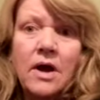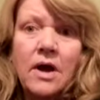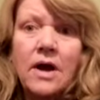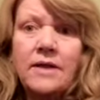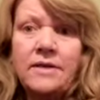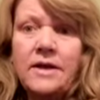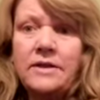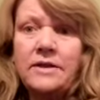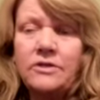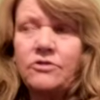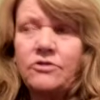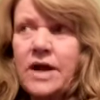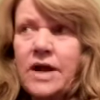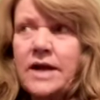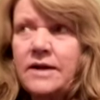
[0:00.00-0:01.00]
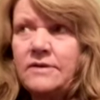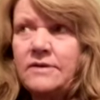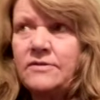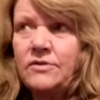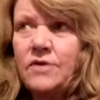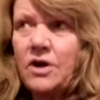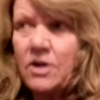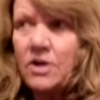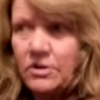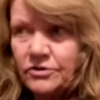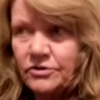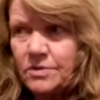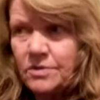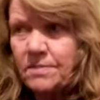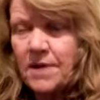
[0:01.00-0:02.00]
I think the dragon is
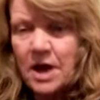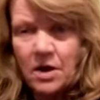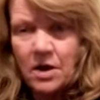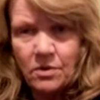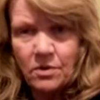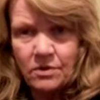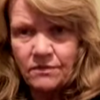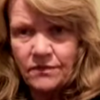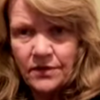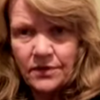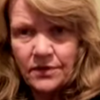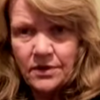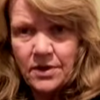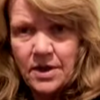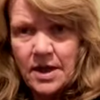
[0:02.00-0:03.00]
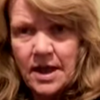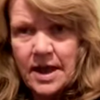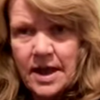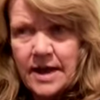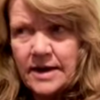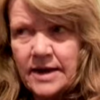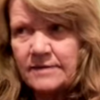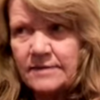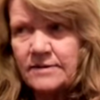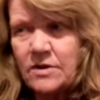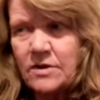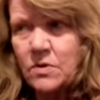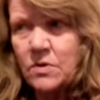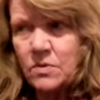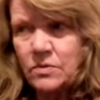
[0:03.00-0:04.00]
ultra powerful and it's
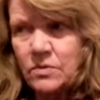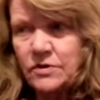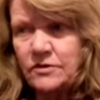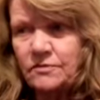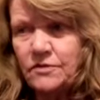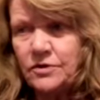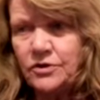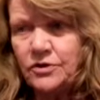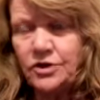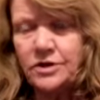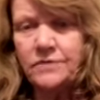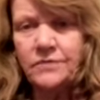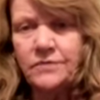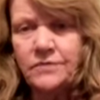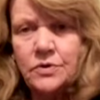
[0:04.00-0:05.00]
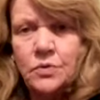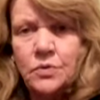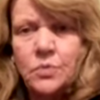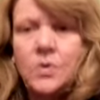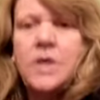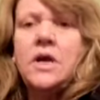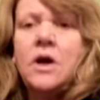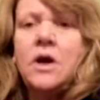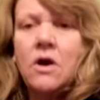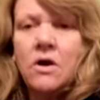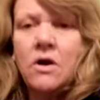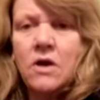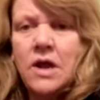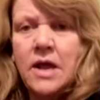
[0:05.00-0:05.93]
the oldest version of who we are.